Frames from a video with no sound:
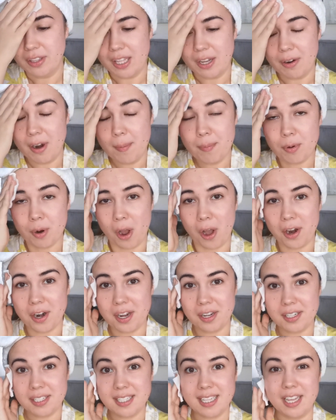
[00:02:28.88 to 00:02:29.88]
there are
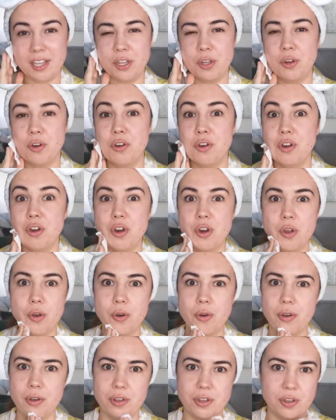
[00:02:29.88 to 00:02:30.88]
products that you
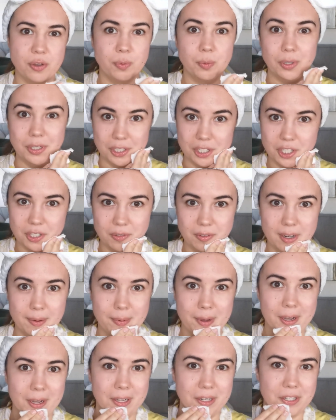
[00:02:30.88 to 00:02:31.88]
know you want to
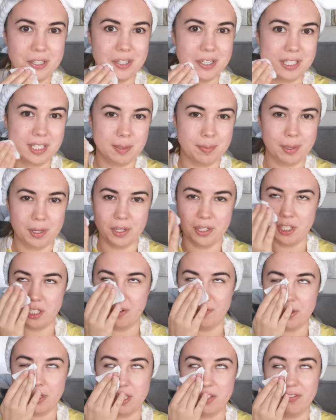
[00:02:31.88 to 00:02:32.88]
repurchase
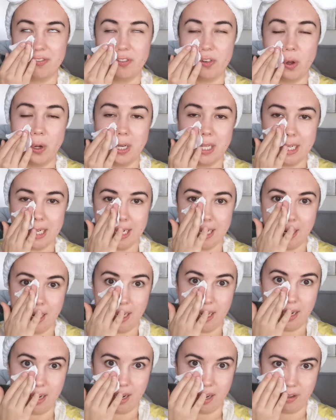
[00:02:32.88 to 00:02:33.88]
because you've just fallen in
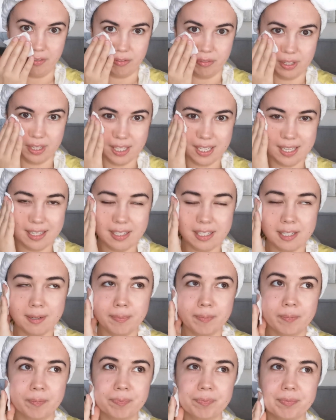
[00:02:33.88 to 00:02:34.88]
love with
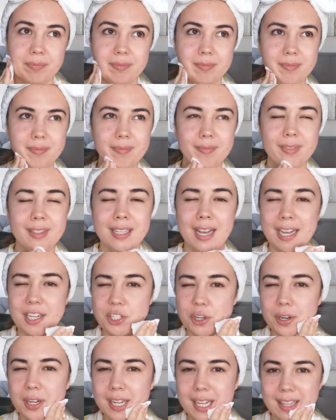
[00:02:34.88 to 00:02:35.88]
it. I
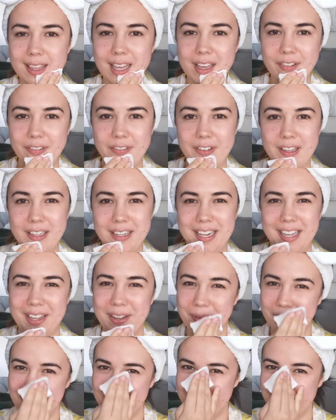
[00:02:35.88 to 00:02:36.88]
don't get that
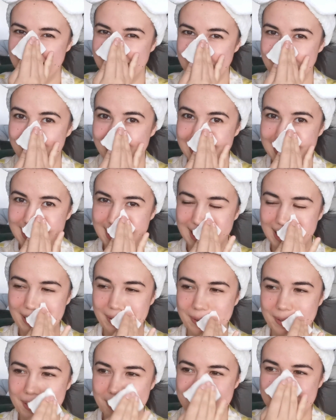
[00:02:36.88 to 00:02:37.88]
feeling with this
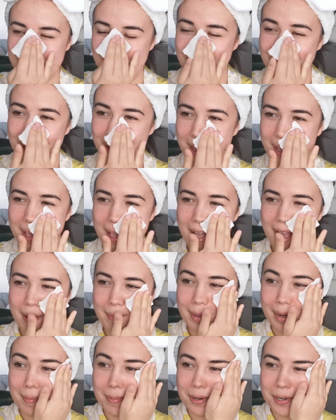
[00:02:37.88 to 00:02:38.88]
micellar water.
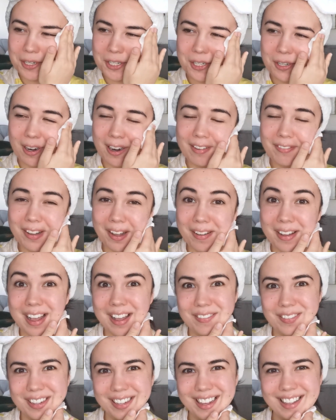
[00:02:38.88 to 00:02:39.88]
I mean, I'm not sure if I'll
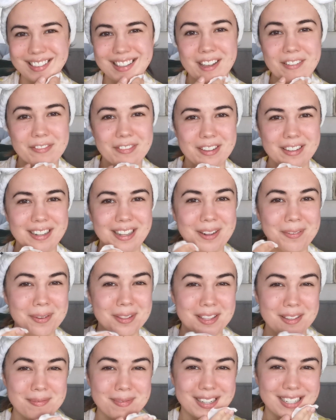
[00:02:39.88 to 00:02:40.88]
ever get that feeling
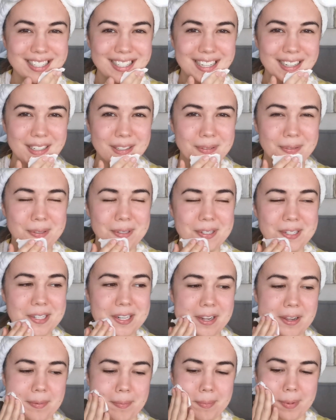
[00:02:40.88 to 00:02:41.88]
with a micellar
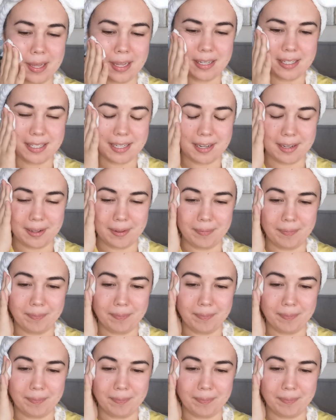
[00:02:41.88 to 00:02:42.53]
water, but